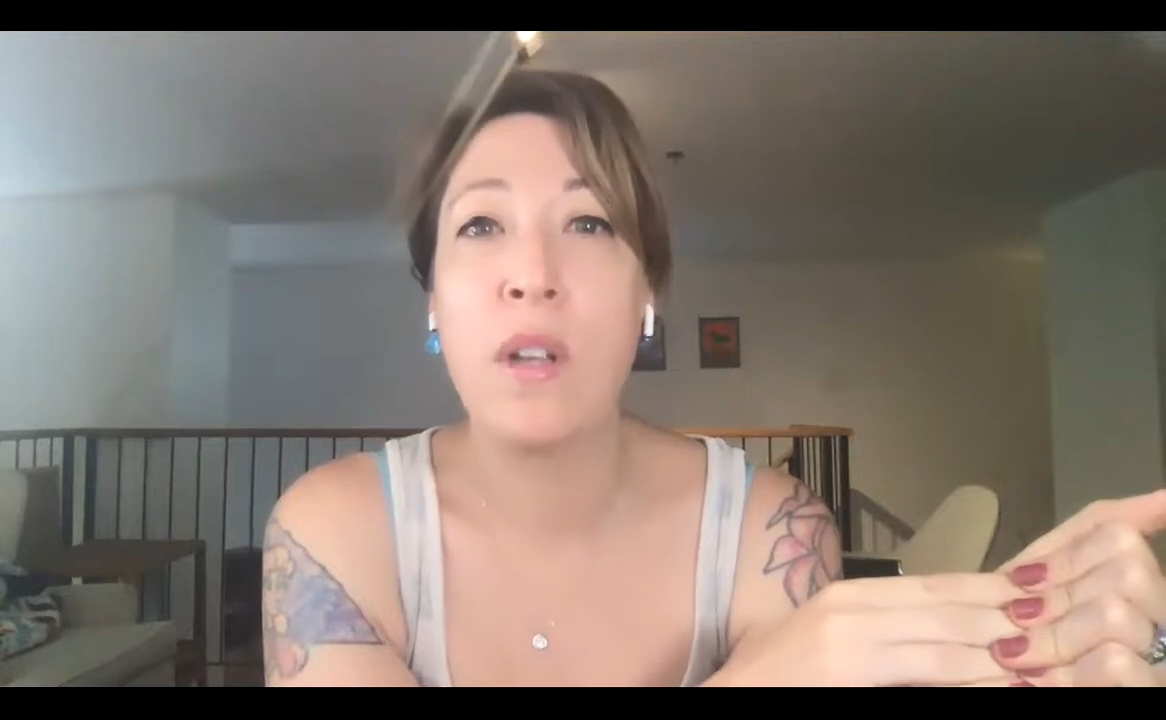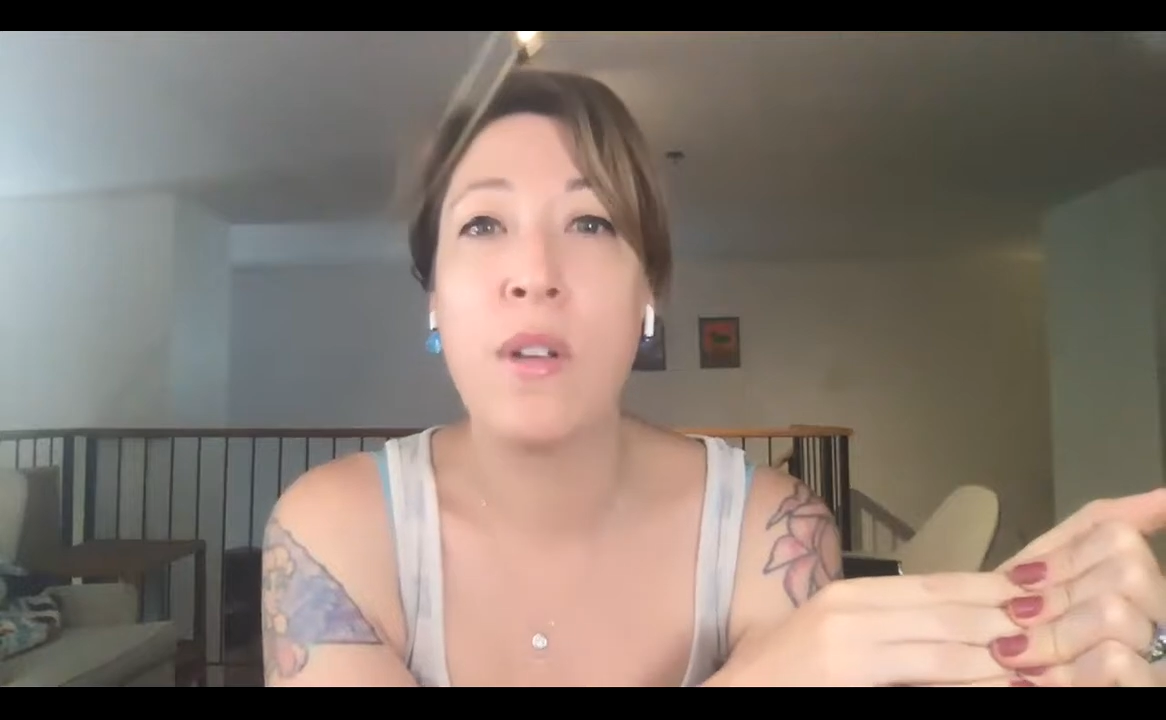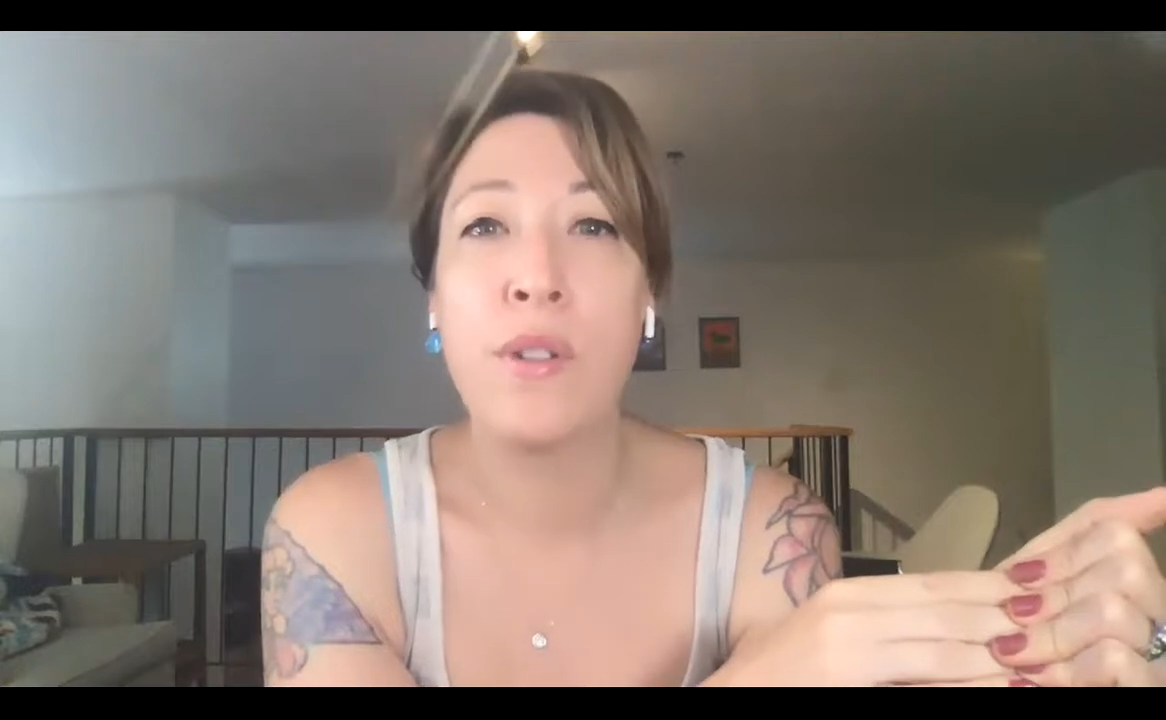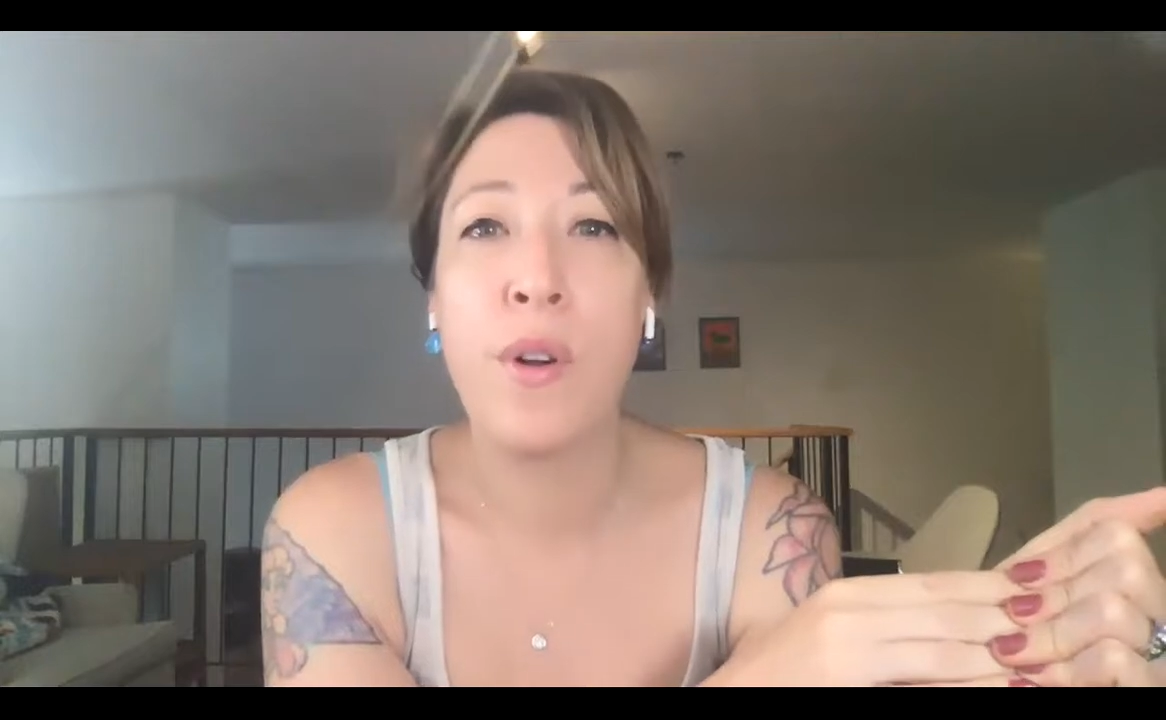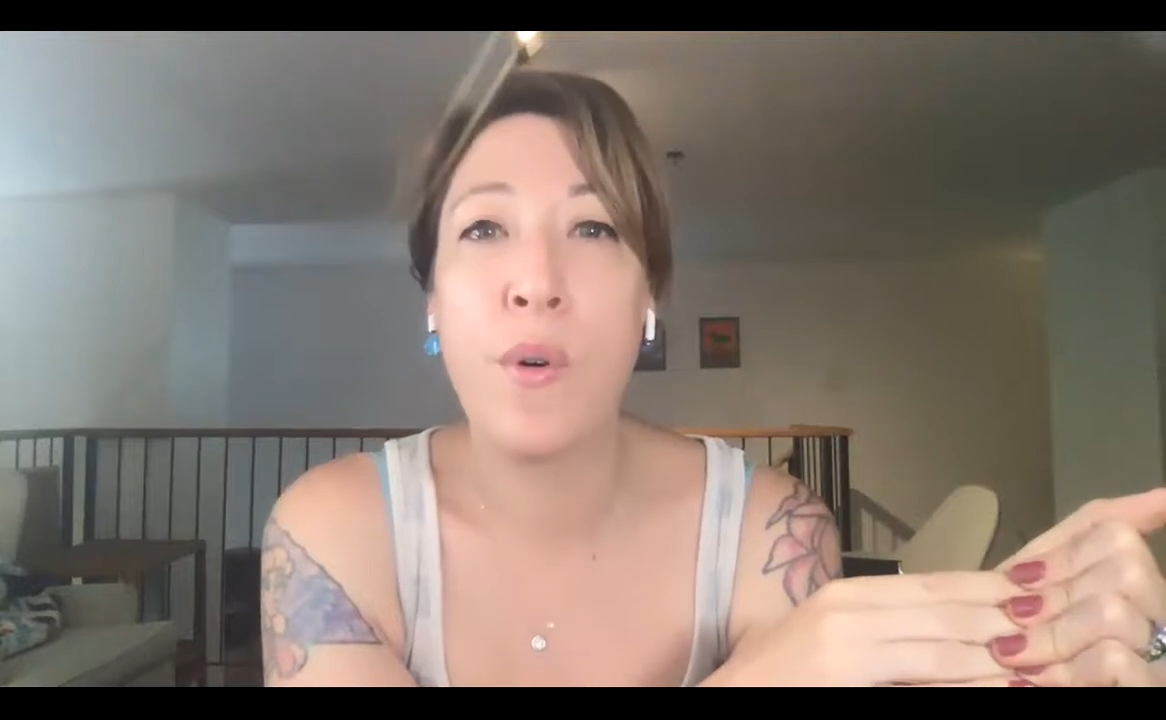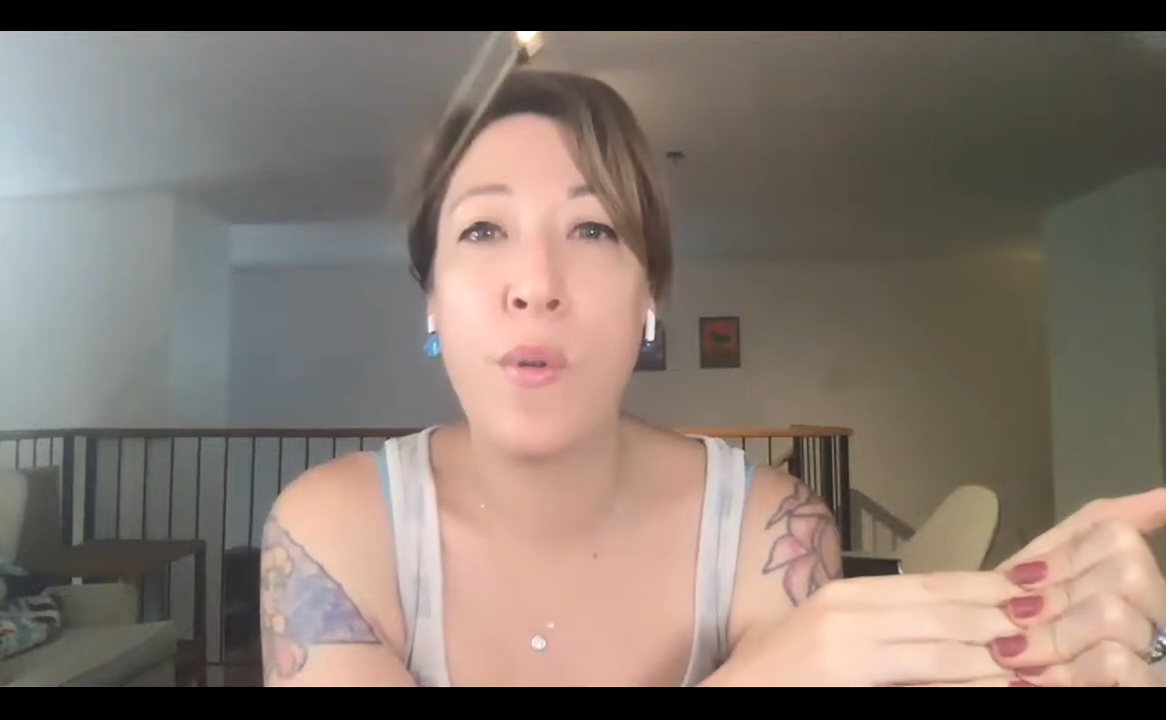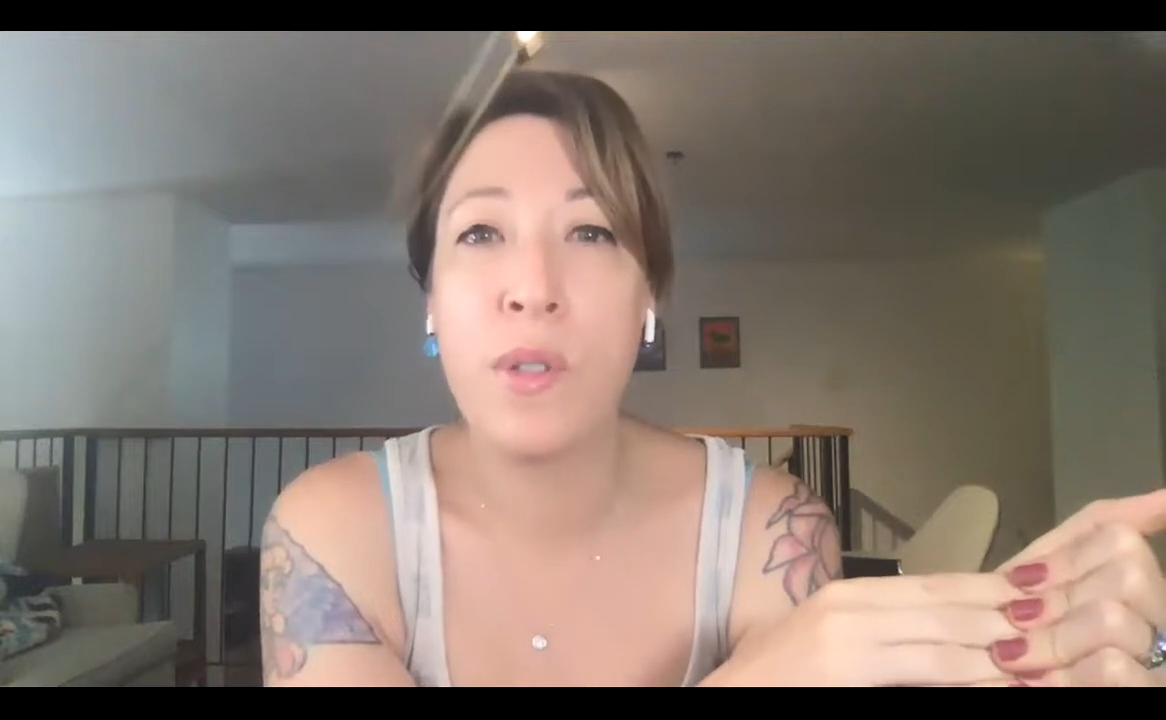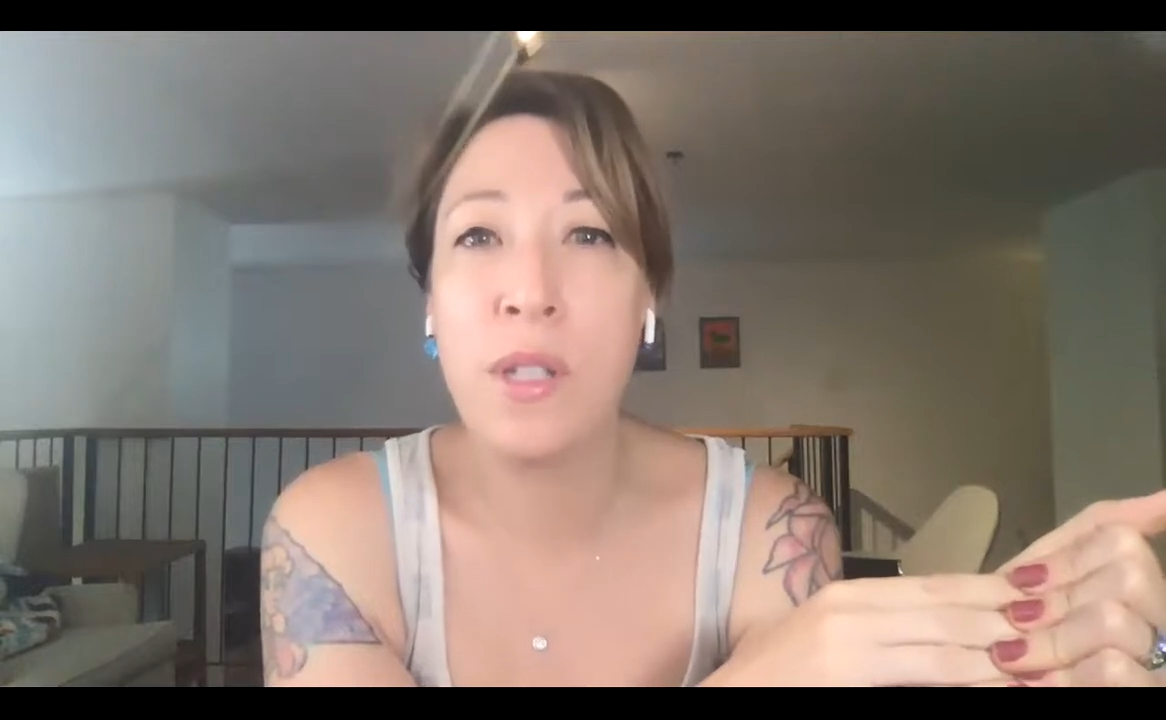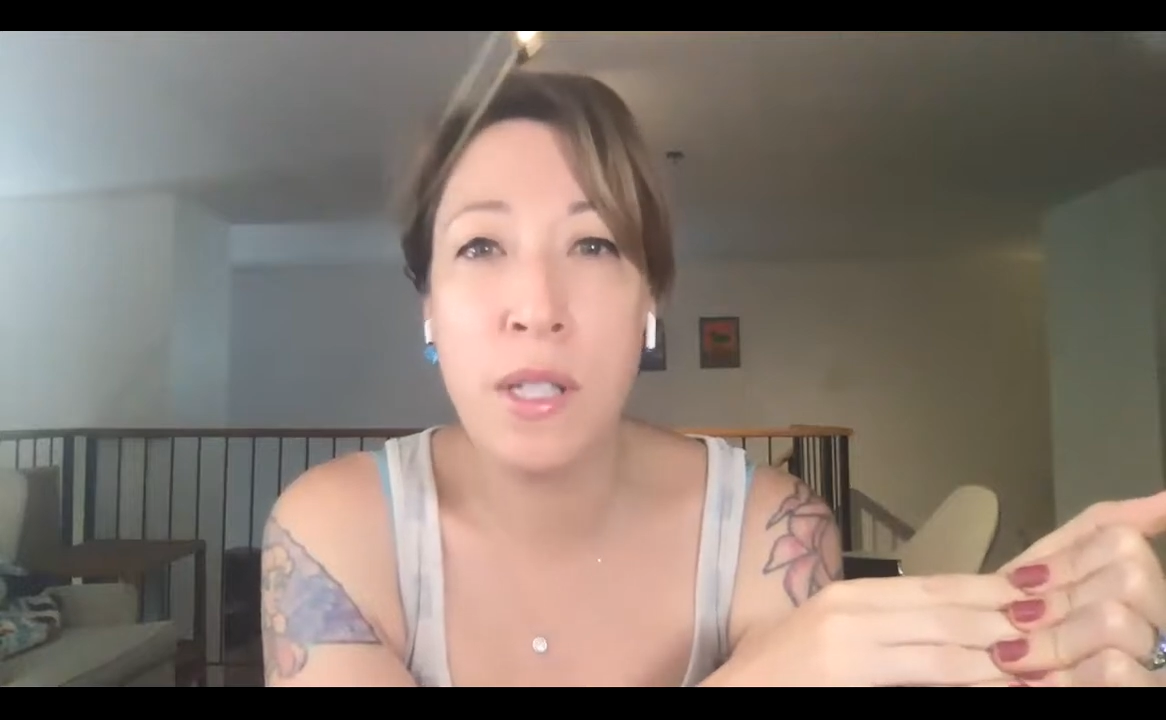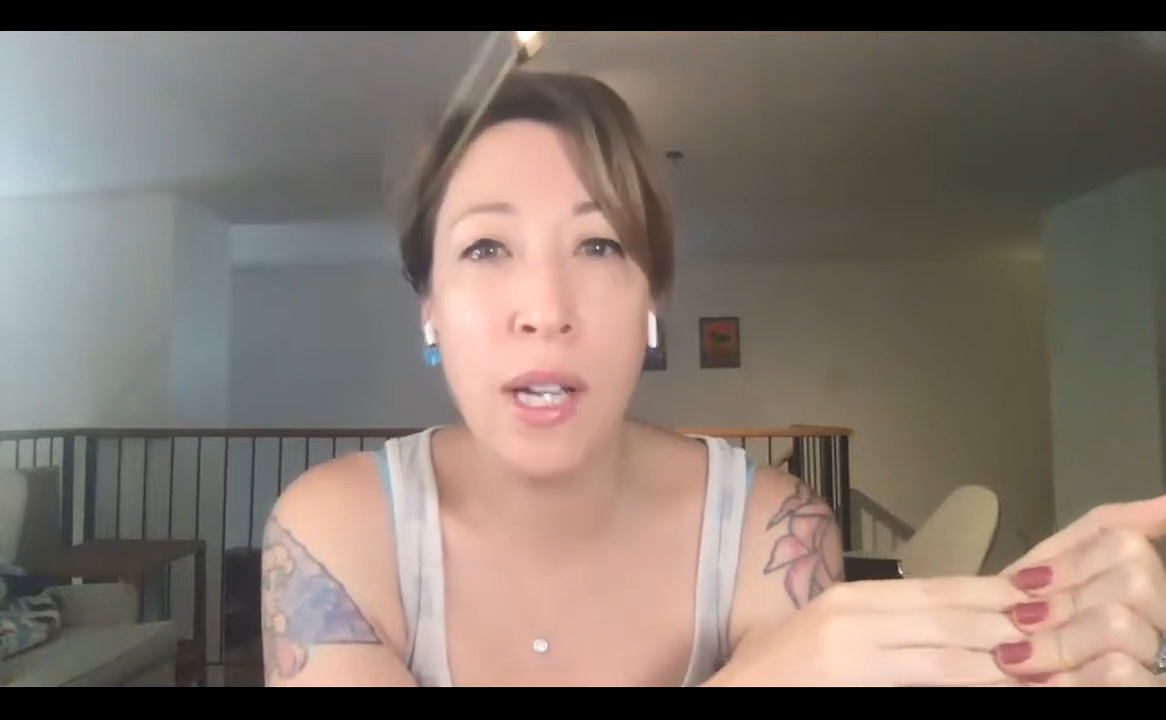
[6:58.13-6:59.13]
So
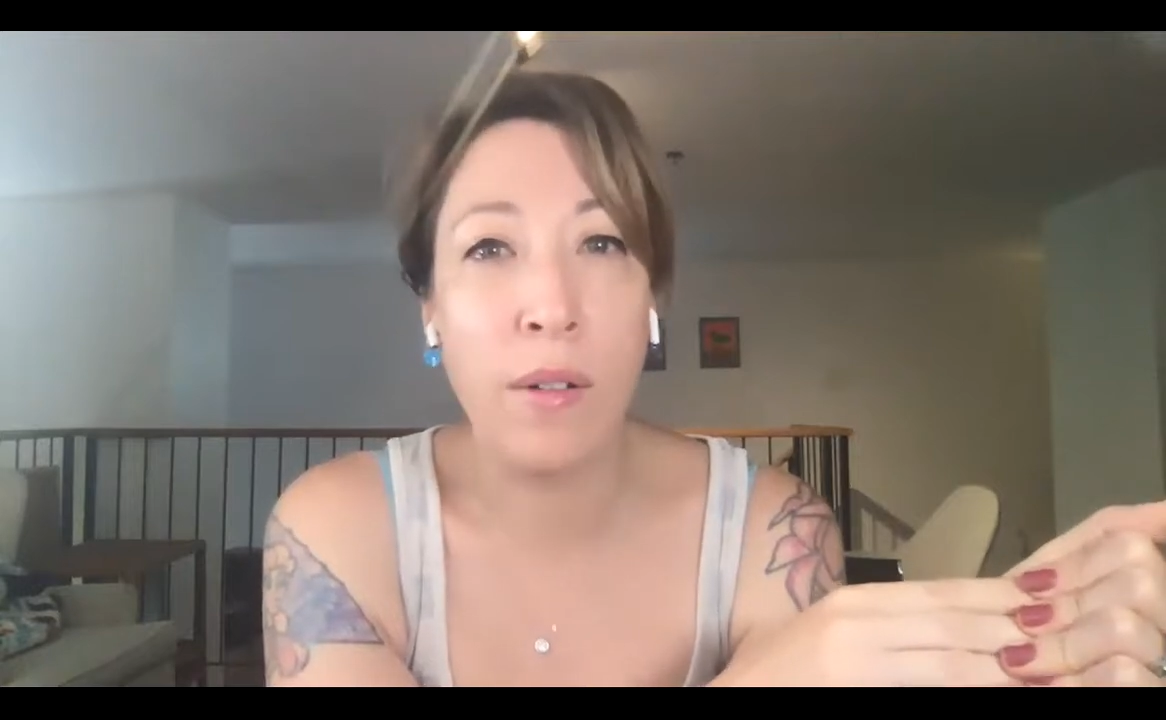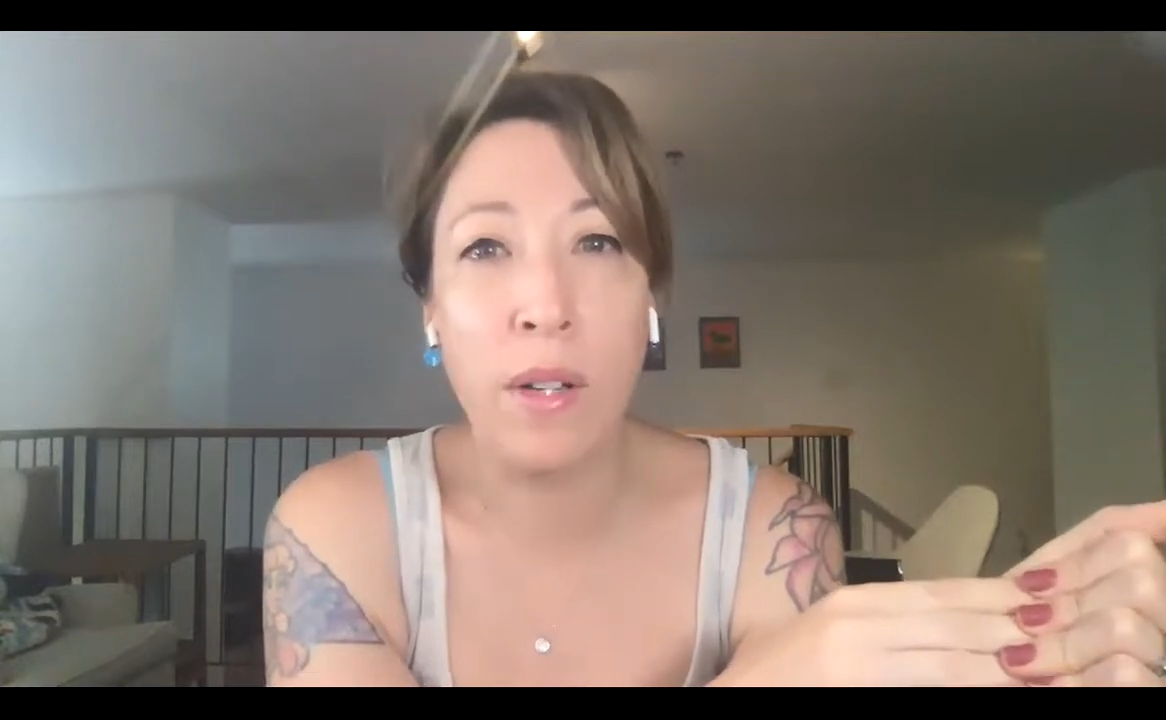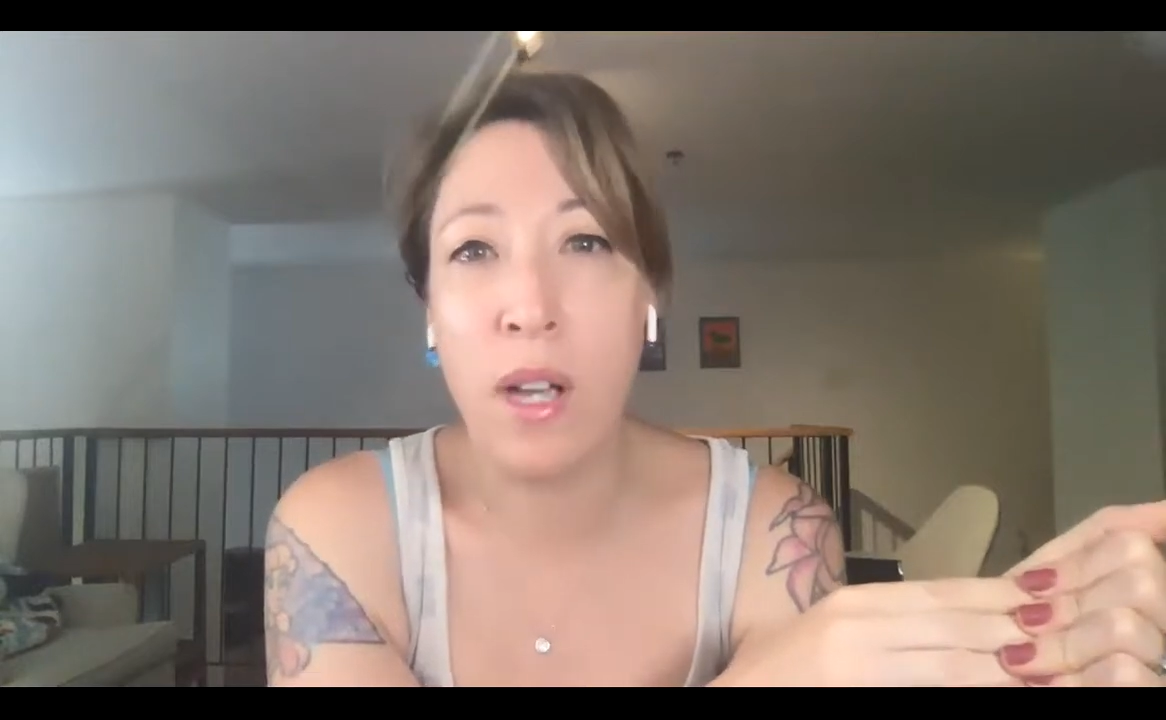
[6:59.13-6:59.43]
sit down